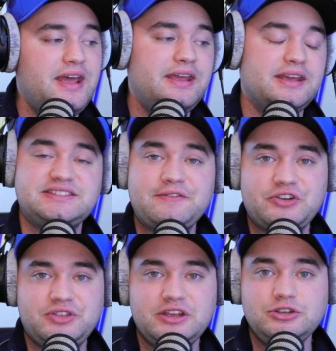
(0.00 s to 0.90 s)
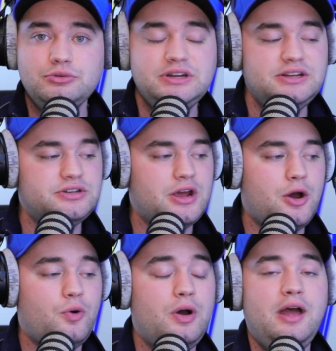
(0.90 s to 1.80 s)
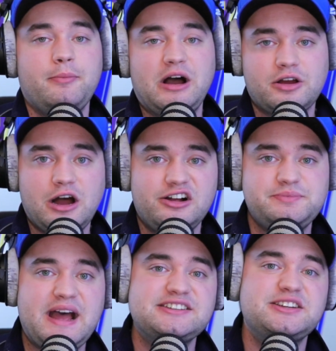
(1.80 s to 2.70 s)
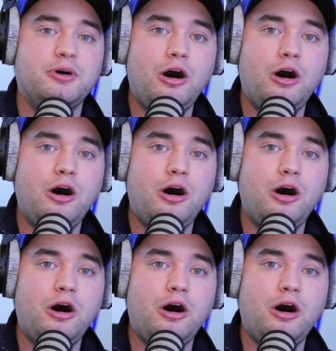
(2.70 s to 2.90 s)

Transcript: It's everything you need to know about college basketball